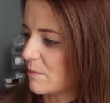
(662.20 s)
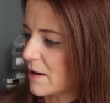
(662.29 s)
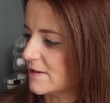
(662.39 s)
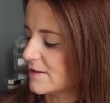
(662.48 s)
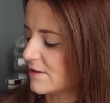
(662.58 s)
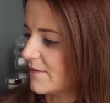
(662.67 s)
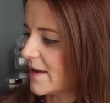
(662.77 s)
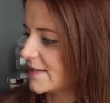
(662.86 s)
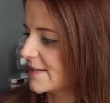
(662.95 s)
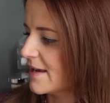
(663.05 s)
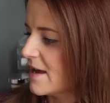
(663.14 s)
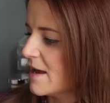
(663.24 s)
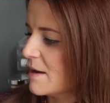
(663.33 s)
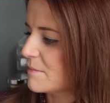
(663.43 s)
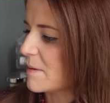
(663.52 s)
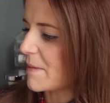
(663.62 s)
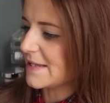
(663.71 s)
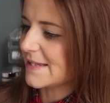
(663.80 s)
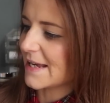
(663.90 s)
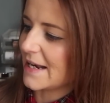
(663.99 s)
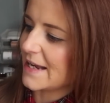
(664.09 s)
post on this. But
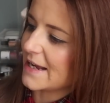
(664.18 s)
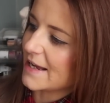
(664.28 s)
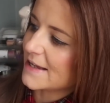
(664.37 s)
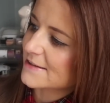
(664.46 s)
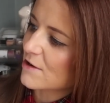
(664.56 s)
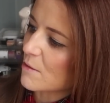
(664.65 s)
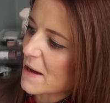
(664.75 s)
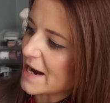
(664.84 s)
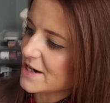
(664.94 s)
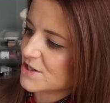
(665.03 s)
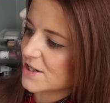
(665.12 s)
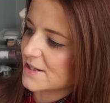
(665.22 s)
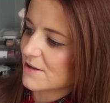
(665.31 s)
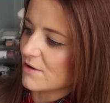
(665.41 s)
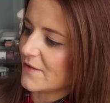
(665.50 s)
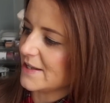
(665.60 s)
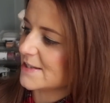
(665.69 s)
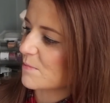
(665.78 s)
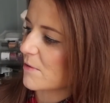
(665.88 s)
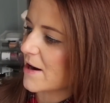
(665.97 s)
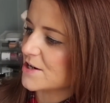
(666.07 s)
basically it's got pages of
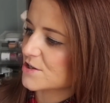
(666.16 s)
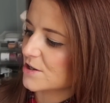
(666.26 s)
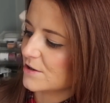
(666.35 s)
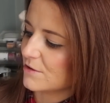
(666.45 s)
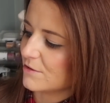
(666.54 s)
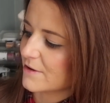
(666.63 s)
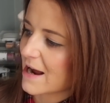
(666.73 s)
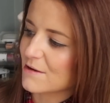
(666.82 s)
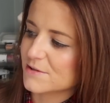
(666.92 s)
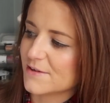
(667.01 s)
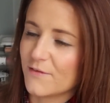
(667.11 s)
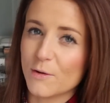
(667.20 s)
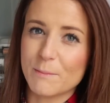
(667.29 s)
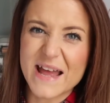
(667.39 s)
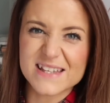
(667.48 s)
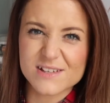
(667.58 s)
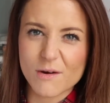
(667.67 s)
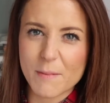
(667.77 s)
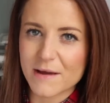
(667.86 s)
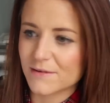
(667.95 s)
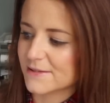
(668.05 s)
inspiration on how to feel better
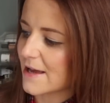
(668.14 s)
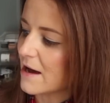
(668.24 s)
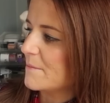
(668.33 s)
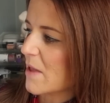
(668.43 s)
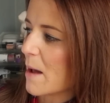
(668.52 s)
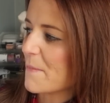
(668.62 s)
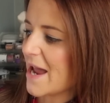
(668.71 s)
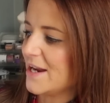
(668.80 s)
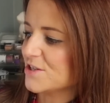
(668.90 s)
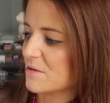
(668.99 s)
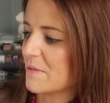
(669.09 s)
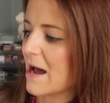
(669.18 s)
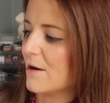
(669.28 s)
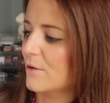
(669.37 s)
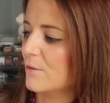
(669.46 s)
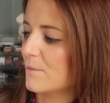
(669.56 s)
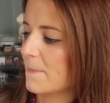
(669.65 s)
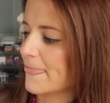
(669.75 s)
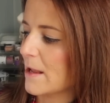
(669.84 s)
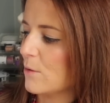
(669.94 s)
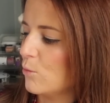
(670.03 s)
about yourself, a page about
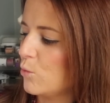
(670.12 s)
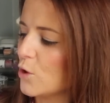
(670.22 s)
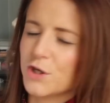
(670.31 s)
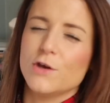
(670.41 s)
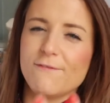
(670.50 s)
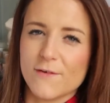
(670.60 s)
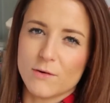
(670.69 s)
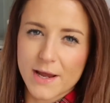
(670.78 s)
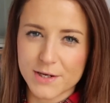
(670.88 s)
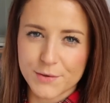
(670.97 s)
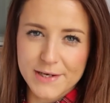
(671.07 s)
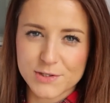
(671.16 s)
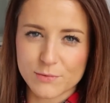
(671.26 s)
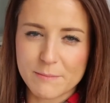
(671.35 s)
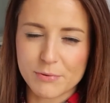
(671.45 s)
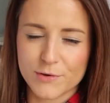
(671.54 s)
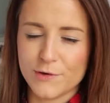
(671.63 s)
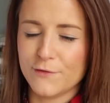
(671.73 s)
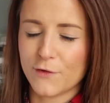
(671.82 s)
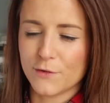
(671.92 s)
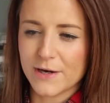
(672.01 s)
what you feel like you need to
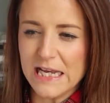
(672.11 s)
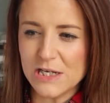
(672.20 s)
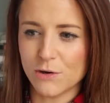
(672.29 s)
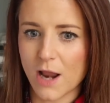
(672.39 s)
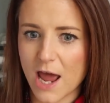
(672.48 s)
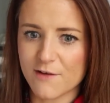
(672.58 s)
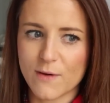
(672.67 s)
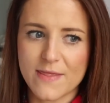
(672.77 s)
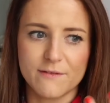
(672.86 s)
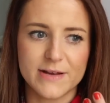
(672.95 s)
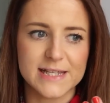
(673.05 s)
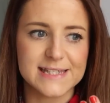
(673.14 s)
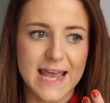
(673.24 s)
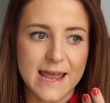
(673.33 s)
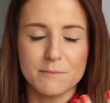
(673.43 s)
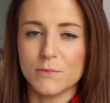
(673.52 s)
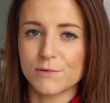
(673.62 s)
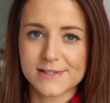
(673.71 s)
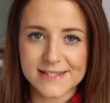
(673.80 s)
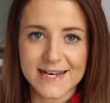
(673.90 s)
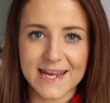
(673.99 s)
improve on in your life, whether it's getting more
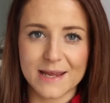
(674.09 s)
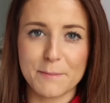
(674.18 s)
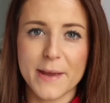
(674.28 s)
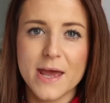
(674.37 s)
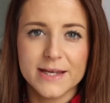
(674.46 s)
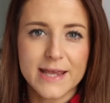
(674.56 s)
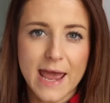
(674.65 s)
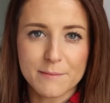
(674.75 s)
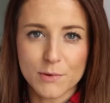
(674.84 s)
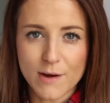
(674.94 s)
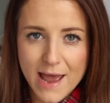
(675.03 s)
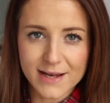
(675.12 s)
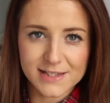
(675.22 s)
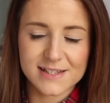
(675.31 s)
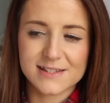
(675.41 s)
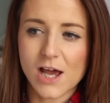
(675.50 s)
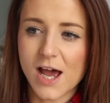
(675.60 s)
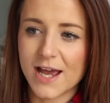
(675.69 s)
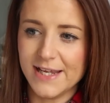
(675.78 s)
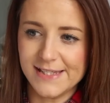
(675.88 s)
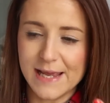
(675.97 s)
sleep, getting more
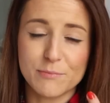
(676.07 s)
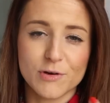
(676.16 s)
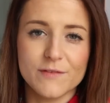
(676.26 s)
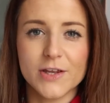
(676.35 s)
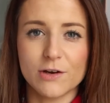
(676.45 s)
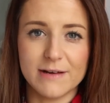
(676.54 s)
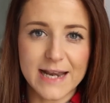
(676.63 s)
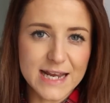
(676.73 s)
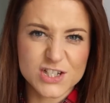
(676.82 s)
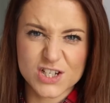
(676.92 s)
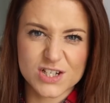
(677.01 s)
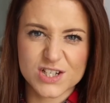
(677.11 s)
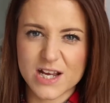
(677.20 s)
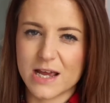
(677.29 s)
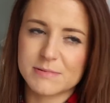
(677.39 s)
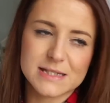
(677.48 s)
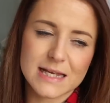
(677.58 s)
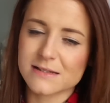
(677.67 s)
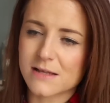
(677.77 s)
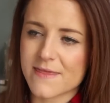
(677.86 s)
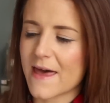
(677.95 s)
exercise, improving your relationships,
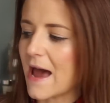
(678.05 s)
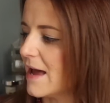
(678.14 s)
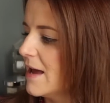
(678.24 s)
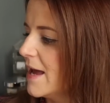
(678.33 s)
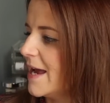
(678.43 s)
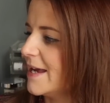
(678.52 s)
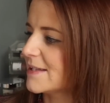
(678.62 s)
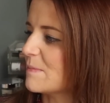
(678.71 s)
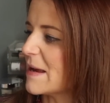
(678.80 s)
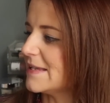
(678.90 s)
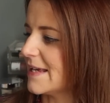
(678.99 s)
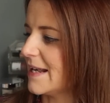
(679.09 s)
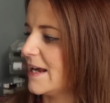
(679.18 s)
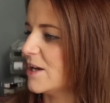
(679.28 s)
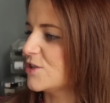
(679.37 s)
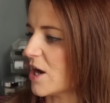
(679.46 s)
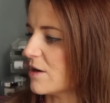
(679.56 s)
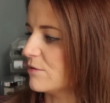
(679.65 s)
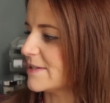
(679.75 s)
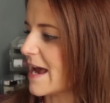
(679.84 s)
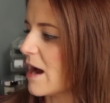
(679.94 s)
things like that. It's basically a
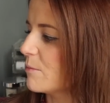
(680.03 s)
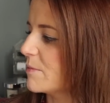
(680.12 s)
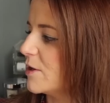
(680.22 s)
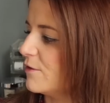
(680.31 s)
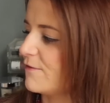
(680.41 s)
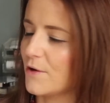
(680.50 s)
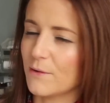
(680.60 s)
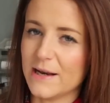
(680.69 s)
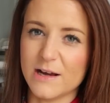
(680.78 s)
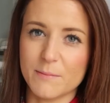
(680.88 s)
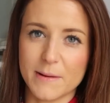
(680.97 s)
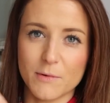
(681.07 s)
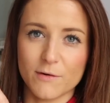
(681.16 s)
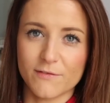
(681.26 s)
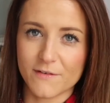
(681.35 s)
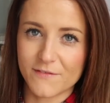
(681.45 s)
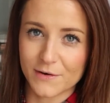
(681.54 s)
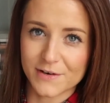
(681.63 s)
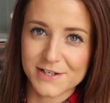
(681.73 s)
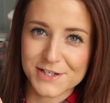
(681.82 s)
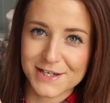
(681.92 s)
journal to help you feel a little bit more
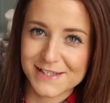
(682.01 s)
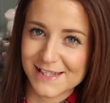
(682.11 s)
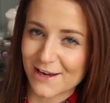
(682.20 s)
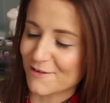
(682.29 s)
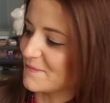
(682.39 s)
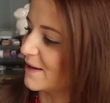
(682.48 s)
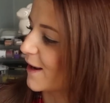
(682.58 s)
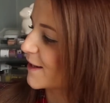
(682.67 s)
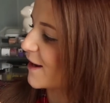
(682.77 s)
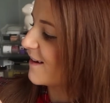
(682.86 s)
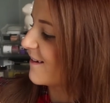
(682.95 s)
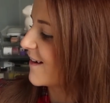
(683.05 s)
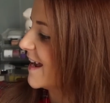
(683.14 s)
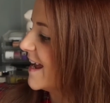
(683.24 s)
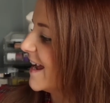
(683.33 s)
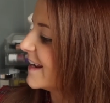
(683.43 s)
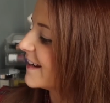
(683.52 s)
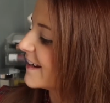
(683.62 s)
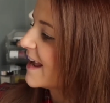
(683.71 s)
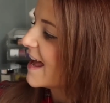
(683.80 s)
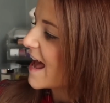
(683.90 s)
fulfilled. As you can see, I've been like colouring it in
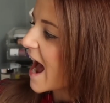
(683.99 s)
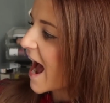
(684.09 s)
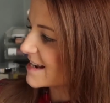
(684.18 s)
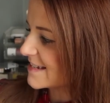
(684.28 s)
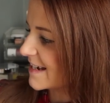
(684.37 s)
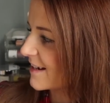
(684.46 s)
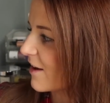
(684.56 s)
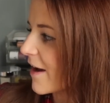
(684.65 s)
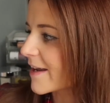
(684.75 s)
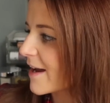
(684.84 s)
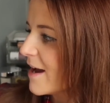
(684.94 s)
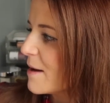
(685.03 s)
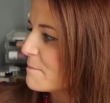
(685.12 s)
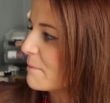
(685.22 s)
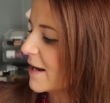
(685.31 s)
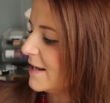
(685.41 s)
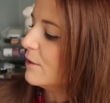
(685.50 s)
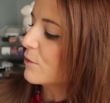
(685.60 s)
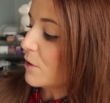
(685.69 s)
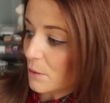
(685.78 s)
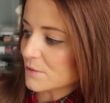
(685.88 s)
and adding like my
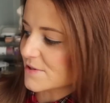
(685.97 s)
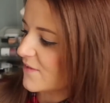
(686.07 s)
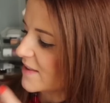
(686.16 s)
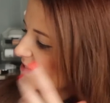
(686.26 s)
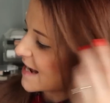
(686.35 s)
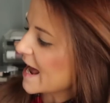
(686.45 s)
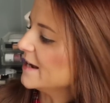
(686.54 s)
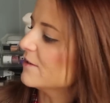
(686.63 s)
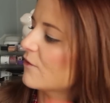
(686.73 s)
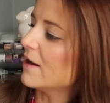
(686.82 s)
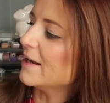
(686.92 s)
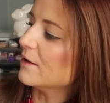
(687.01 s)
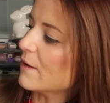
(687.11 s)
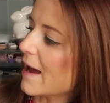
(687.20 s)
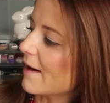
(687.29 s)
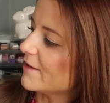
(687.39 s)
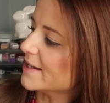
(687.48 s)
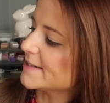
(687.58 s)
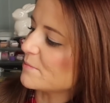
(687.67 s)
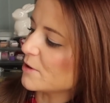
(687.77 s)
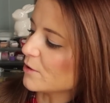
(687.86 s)
little goals for the day. You've got a little area
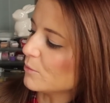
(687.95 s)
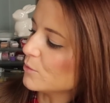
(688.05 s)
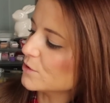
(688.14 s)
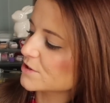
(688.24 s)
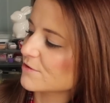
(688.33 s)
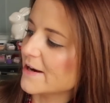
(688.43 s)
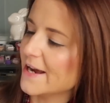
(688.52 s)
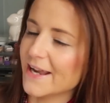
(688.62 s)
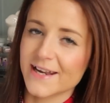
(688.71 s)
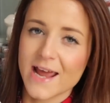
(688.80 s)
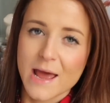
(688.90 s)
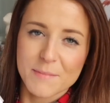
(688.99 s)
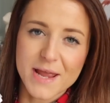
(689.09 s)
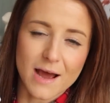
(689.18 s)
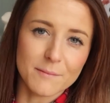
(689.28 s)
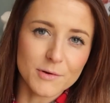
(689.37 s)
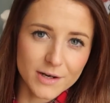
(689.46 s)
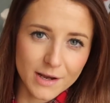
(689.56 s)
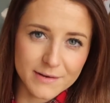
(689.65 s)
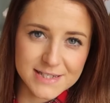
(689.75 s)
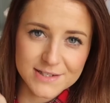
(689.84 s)
to put your water in. But yeah, I'm not going
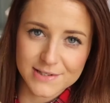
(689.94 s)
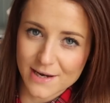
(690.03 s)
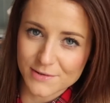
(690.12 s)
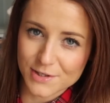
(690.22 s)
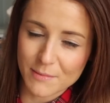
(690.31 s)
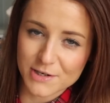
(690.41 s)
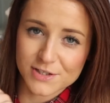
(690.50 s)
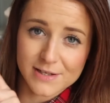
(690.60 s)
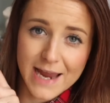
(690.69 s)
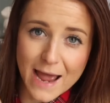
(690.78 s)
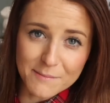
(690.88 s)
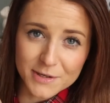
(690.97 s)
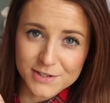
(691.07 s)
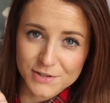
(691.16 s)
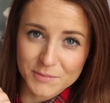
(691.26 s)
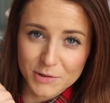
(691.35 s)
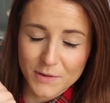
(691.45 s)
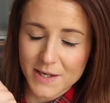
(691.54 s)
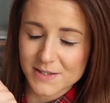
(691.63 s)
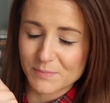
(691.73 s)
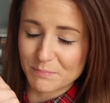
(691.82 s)
to go into detail too much because I am going to do a
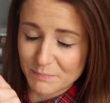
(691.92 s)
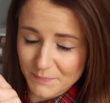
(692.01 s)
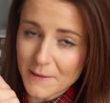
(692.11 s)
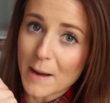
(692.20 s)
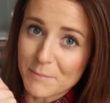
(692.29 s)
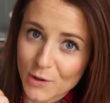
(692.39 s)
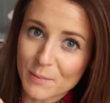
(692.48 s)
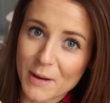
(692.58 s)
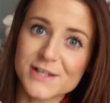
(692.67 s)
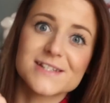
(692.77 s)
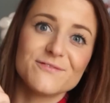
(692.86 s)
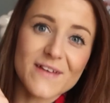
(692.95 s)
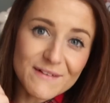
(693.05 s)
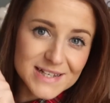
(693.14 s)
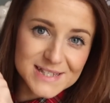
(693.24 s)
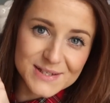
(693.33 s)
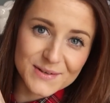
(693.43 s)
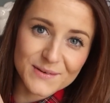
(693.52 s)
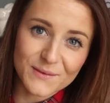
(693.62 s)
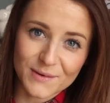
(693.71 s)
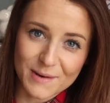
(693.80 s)
blog post very
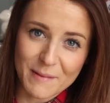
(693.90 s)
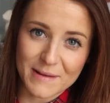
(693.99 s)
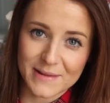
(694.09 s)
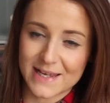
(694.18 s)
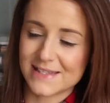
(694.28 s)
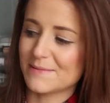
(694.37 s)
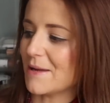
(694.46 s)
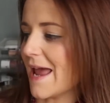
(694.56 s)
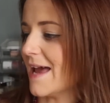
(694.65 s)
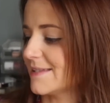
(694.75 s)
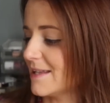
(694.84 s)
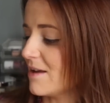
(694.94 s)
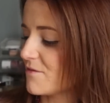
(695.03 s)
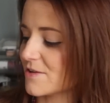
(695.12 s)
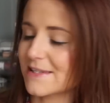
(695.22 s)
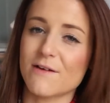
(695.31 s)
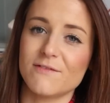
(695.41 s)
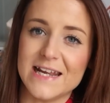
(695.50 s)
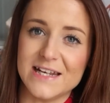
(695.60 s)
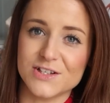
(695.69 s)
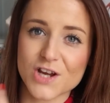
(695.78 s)
soon all about this. But yeah, it's the Love Yourself Lean